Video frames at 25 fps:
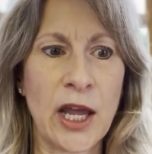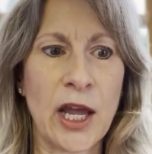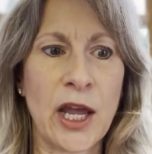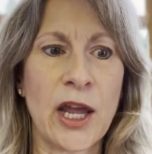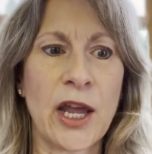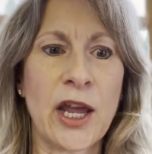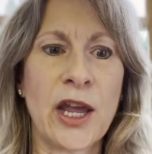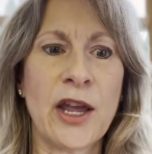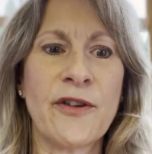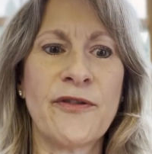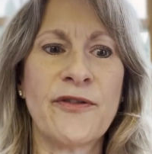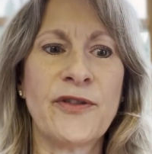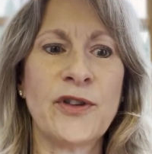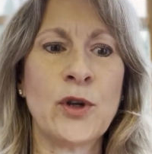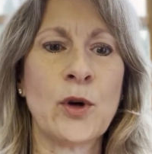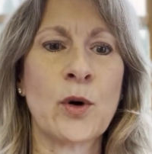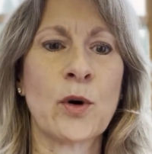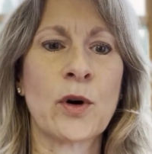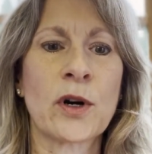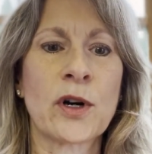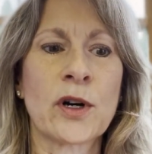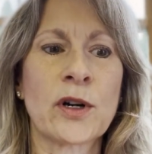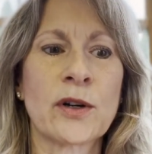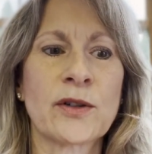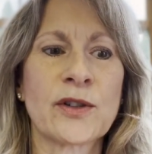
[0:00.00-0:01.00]
If
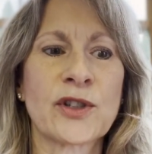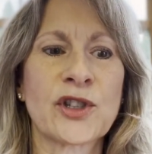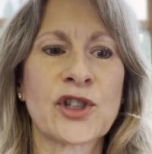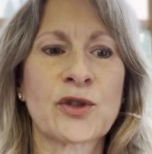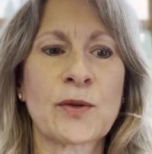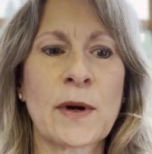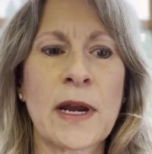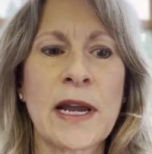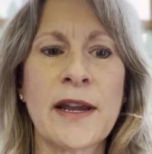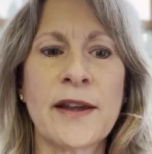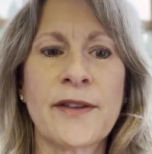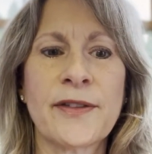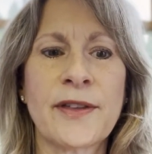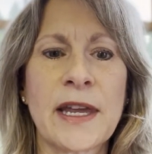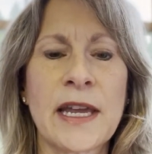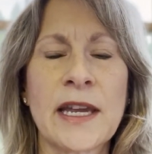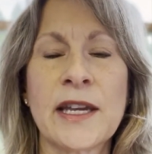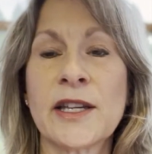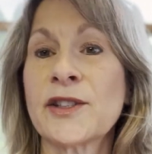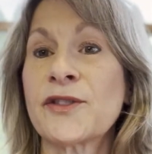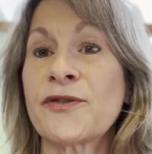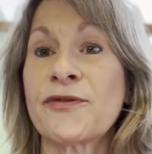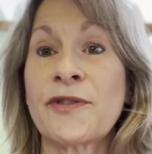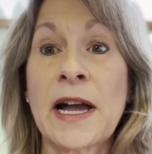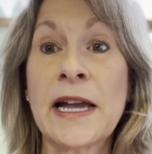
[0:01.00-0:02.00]
your strength
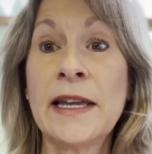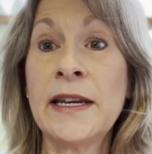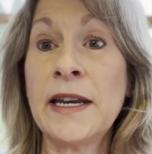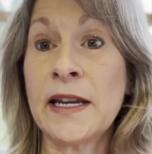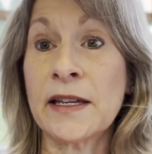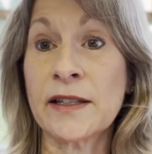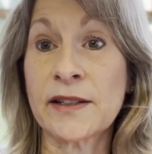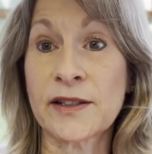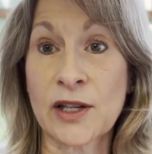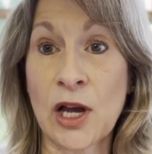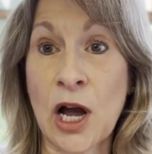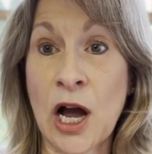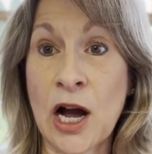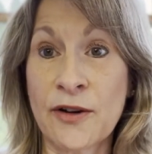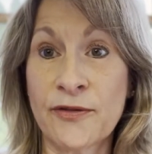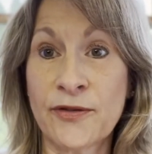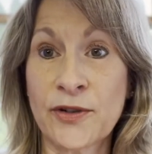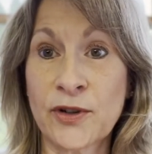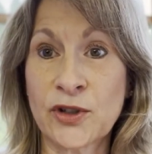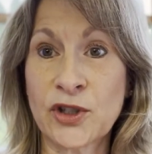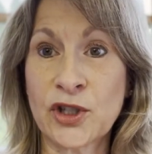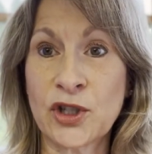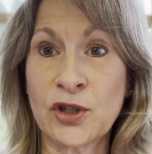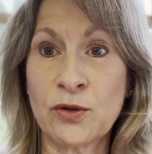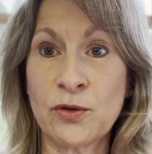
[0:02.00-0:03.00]
is finance,
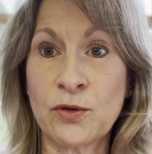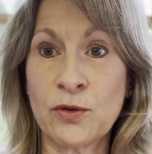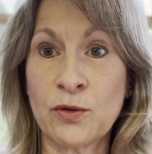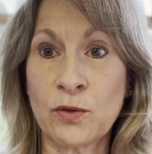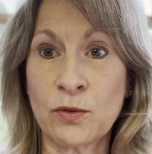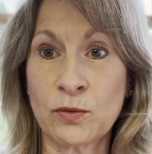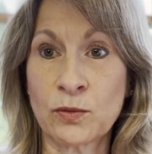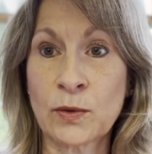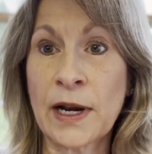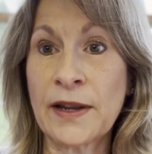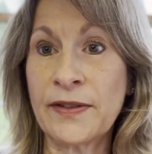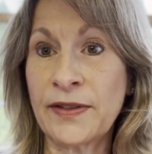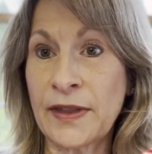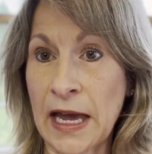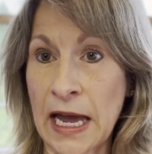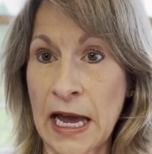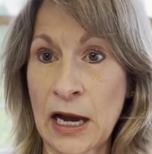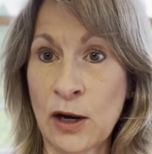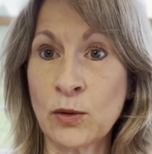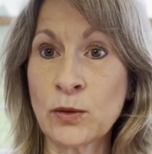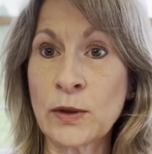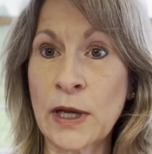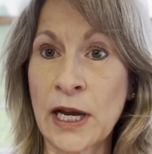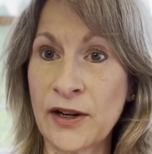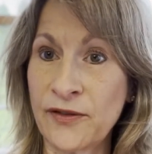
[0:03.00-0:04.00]
offer to write the
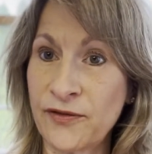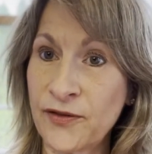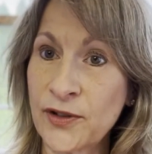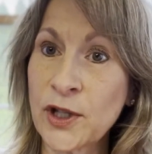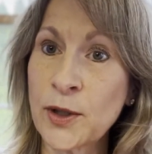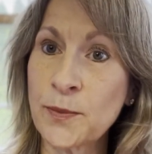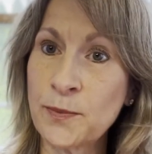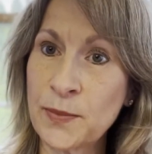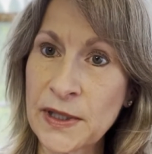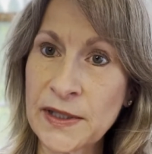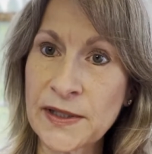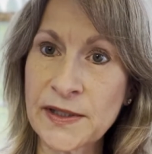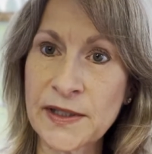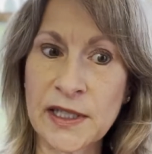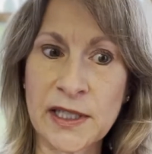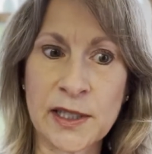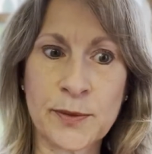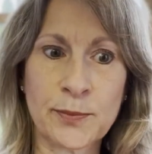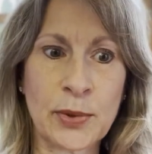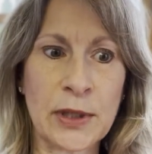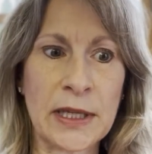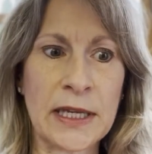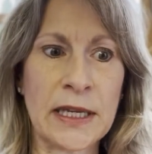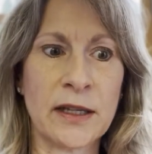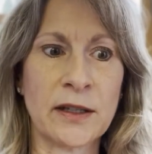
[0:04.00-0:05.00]
outline for the business
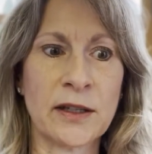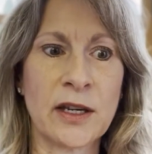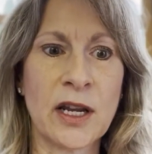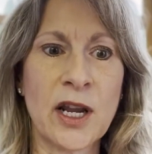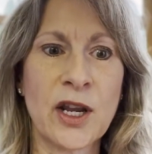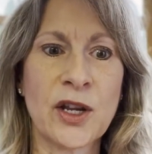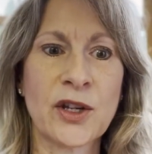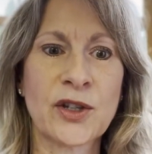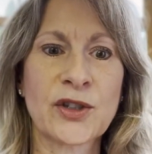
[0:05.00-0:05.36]
plan.